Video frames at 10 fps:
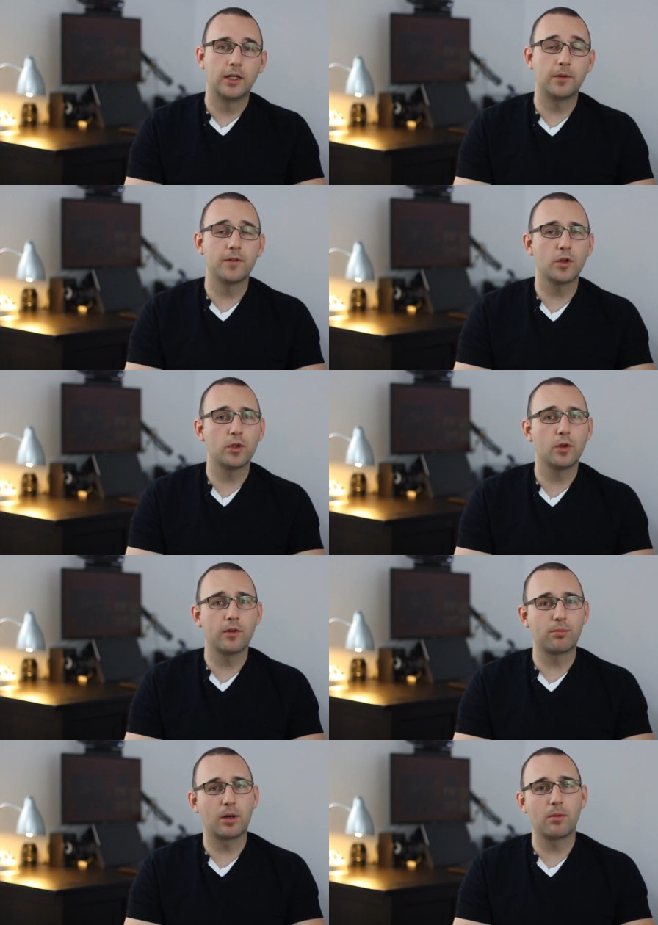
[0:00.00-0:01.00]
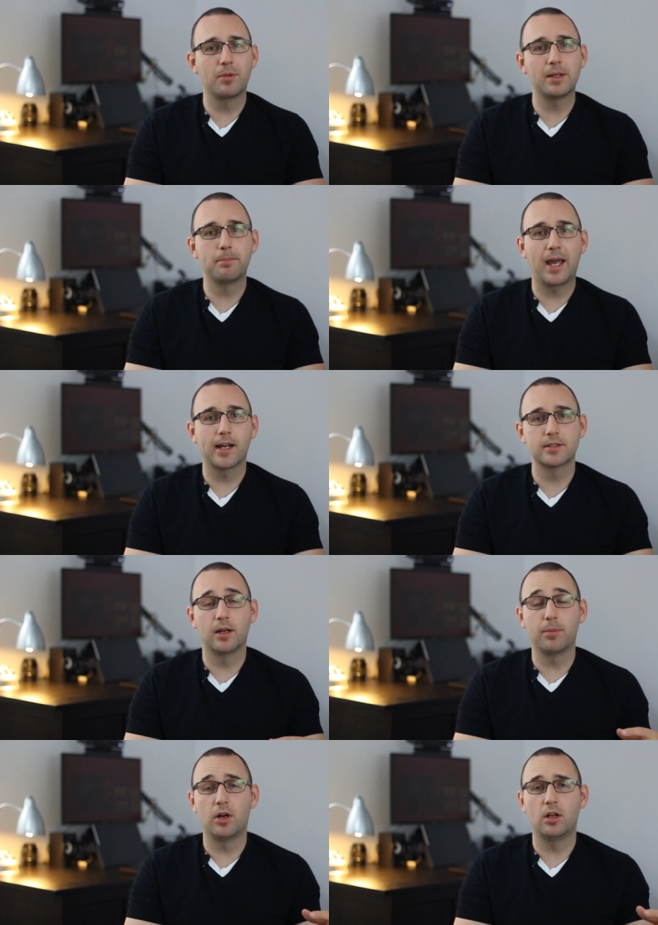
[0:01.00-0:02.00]
Now, even though you have probably backed
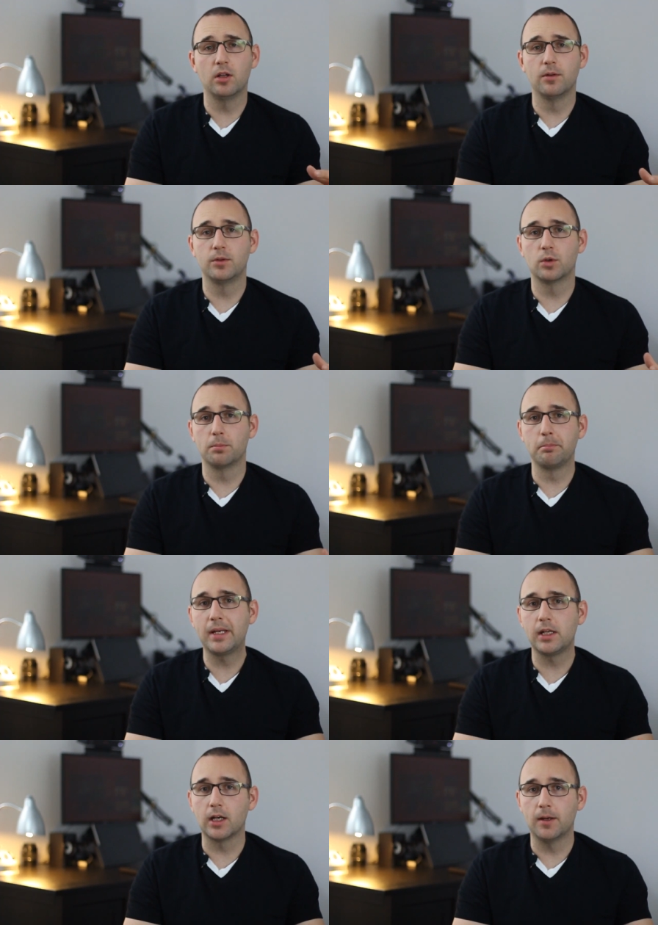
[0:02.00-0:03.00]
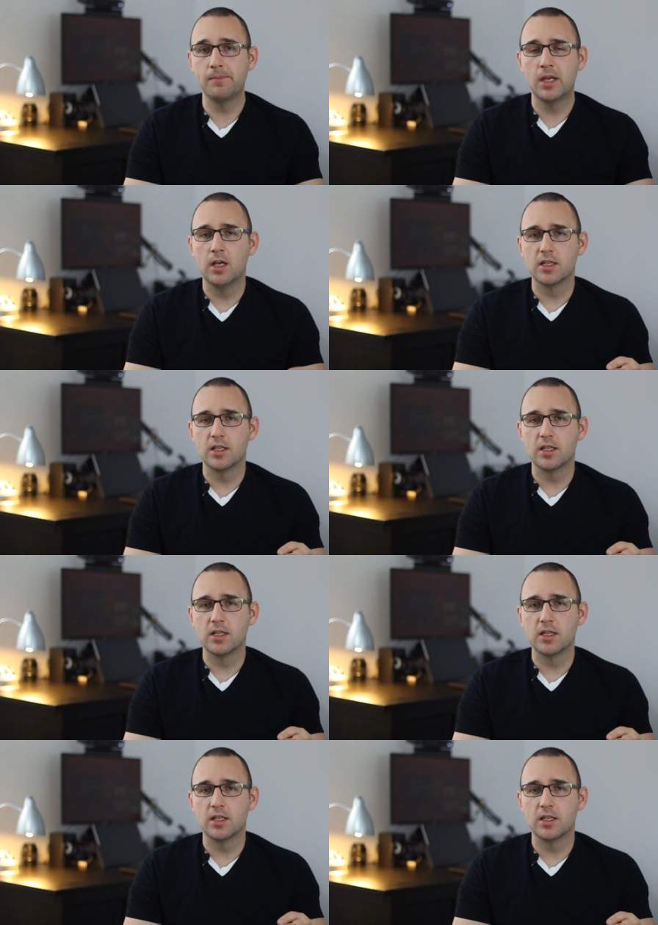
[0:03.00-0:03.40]
up all of your media,